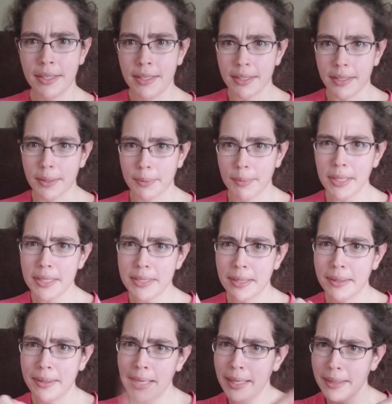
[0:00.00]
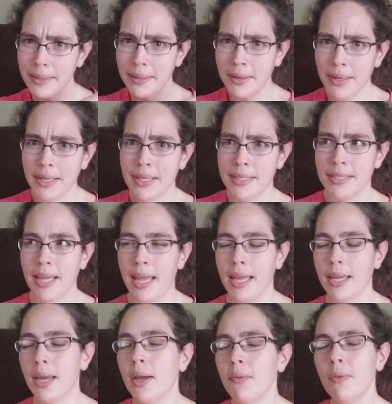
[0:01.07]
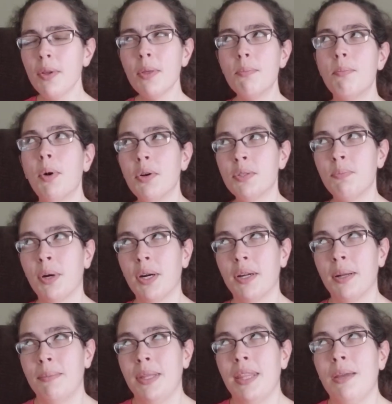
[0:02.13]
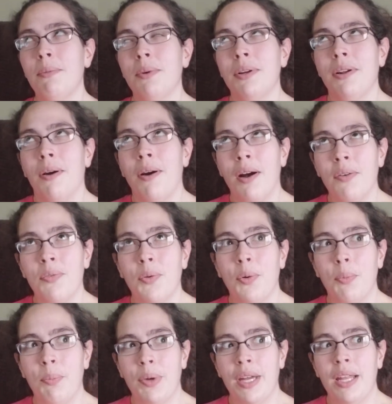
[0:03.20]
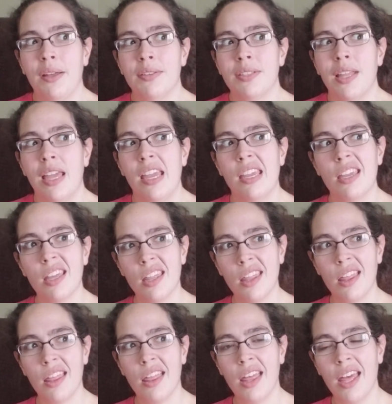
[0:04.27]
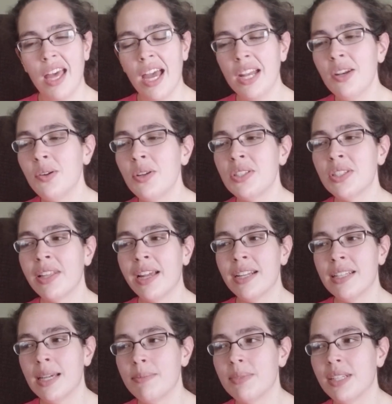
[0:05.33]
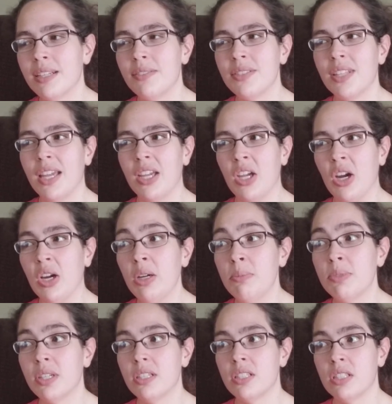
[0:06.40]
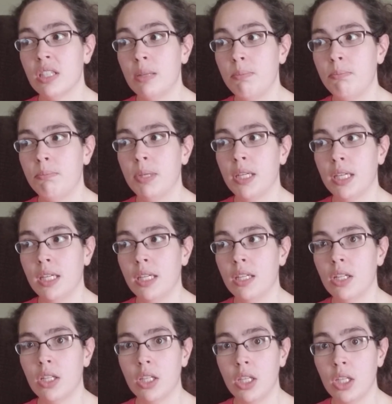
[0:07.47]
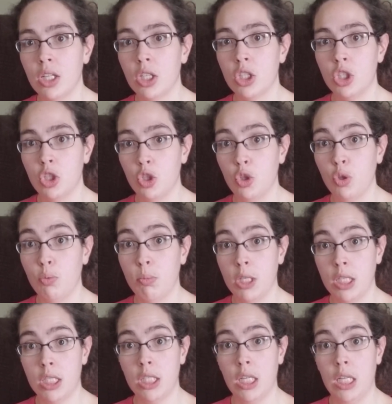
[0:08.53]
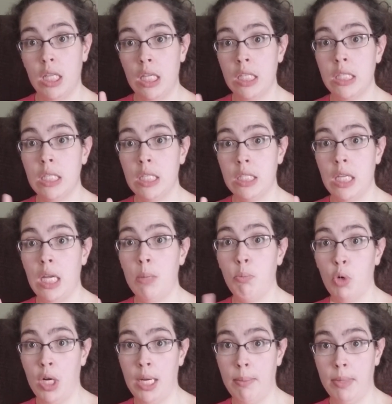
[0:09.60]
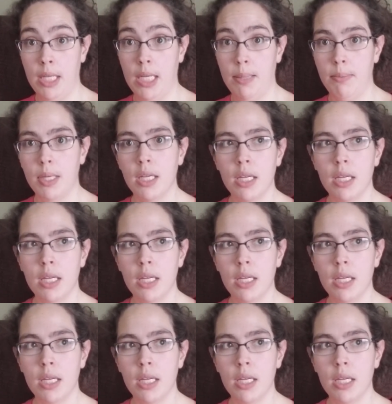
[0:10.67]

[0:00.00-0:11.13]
your meals are not the greatest. Like, for the most part, I mean, they weren't awful, but I was like, I noticed a lot of times that it was like carbs are slipping in a little too much, and this is a problem.